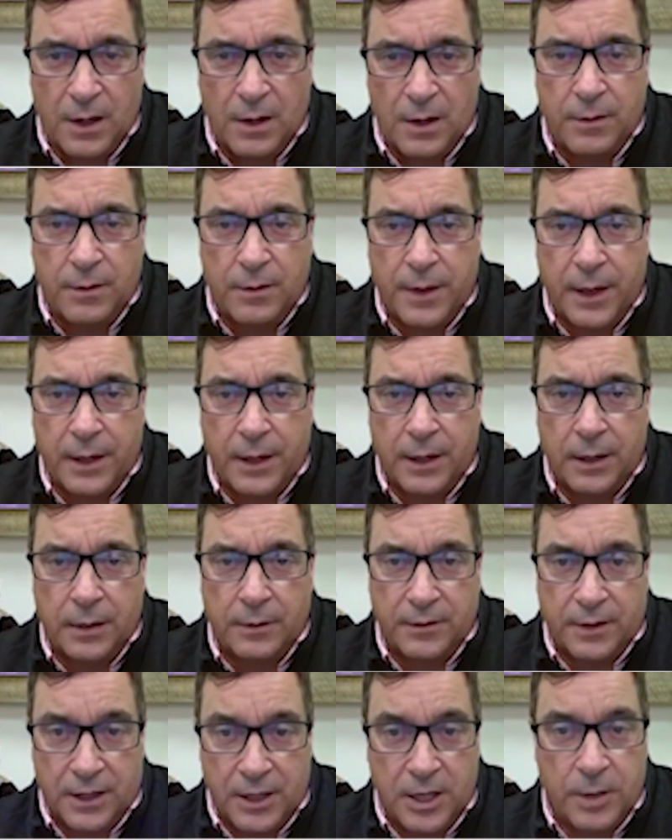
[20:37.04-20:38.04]

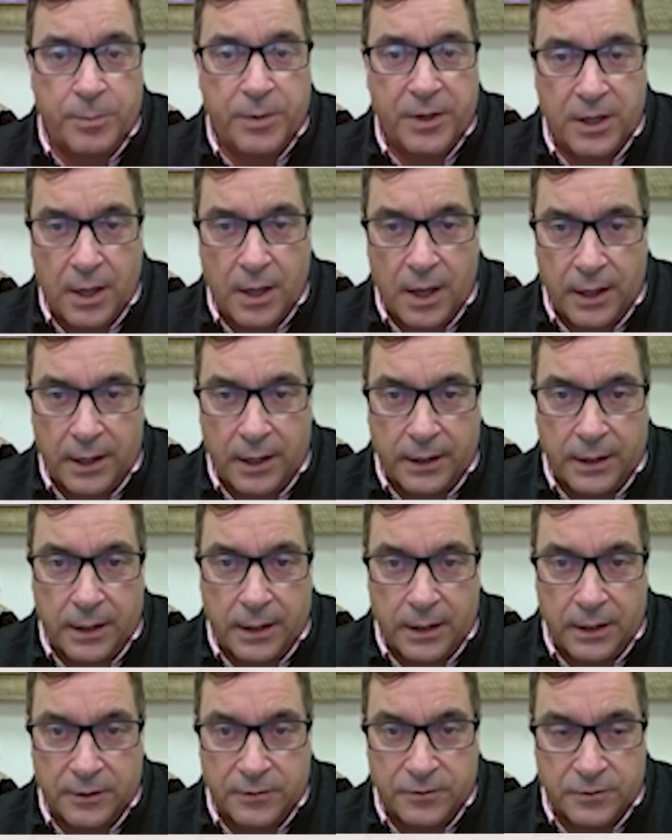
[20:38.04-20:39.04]
the
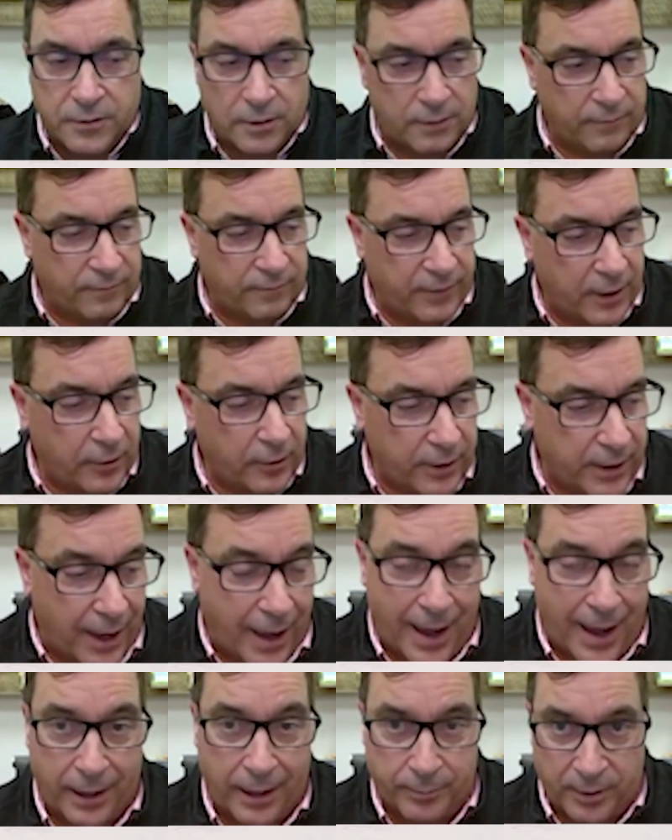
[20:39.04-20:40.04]
EPA is very
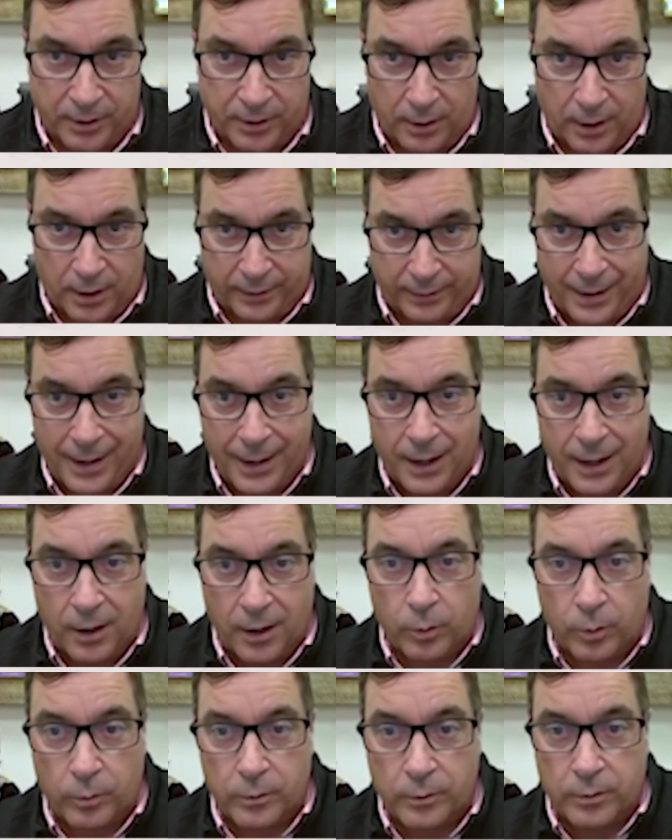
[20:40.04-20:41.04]
adamant on
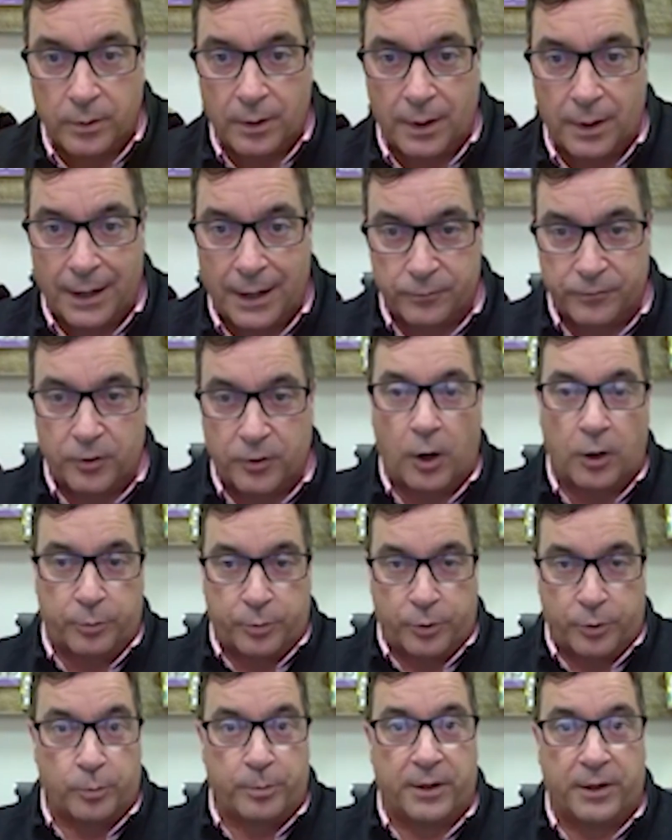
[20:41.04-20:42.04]
how
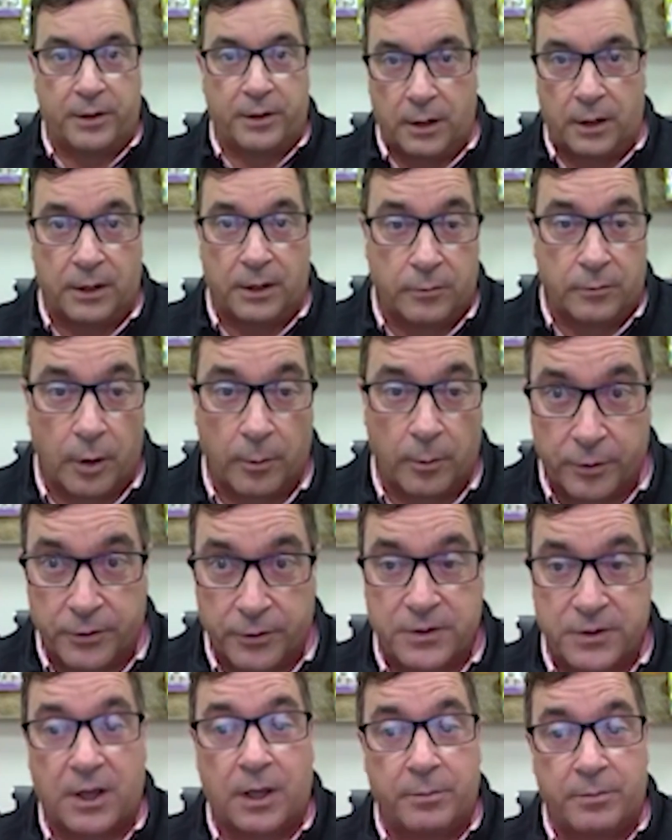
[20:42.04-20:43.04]
dog poop in
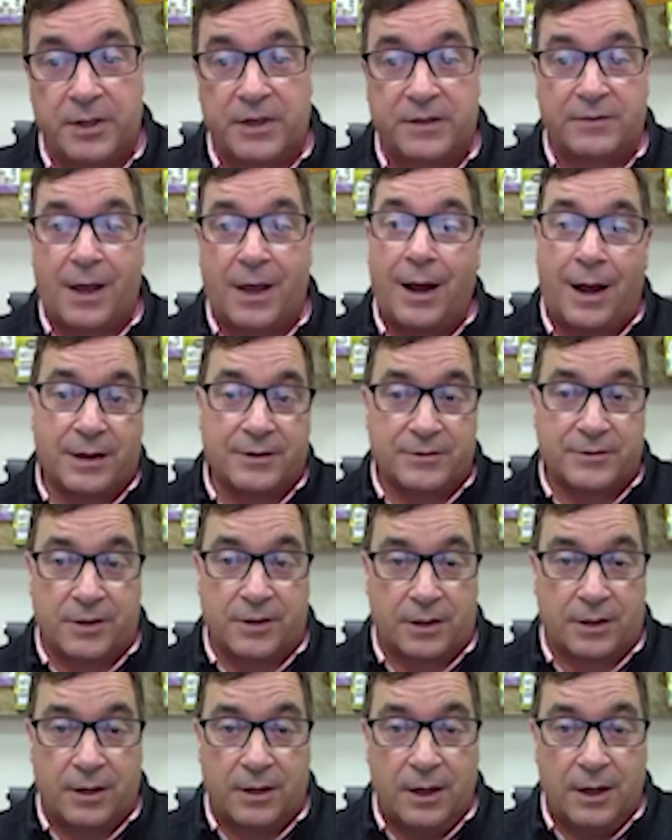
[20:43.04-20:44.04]
numbers can be
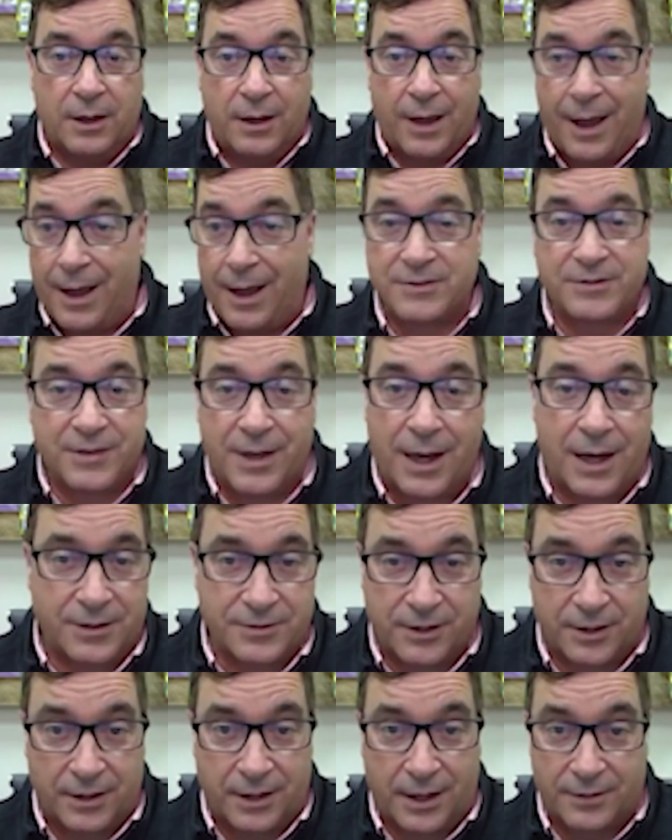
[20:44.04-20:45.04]
toxic
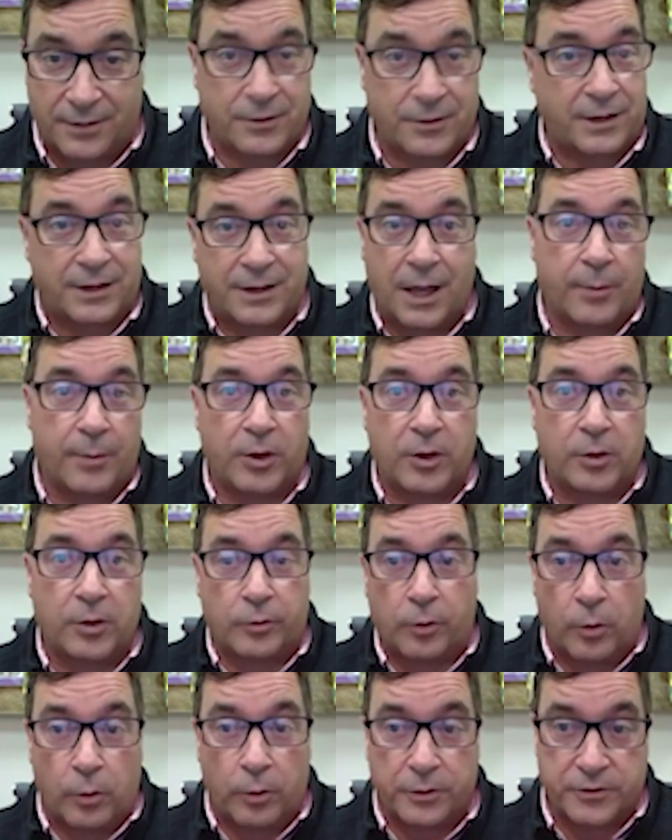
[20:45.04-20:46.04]
as like chemical
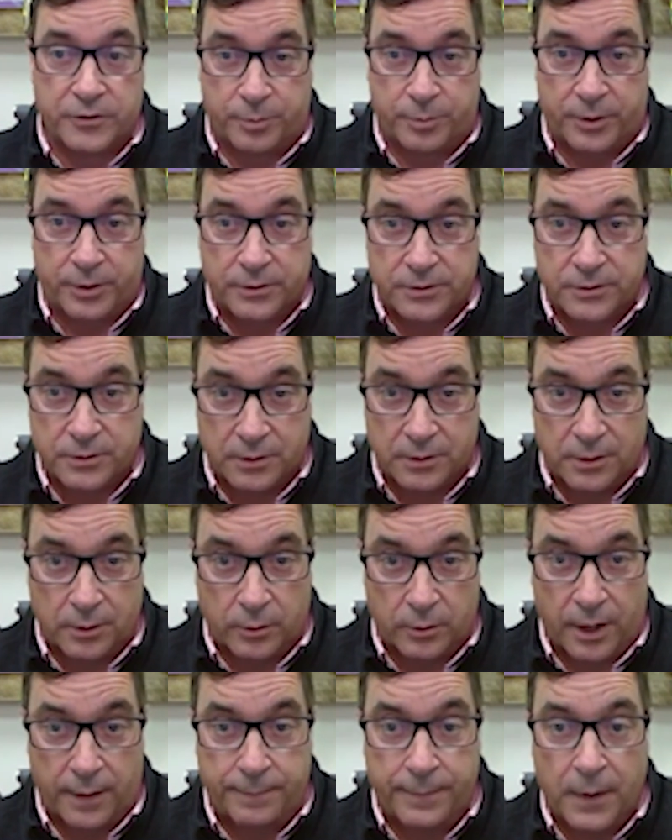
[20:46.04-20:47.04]
and oil spills,
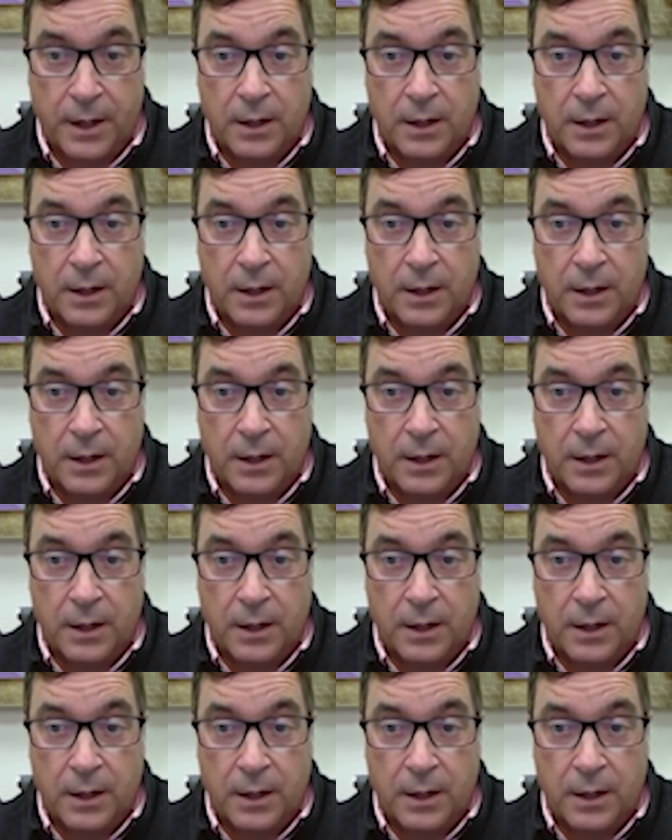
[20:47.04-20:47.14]
okay?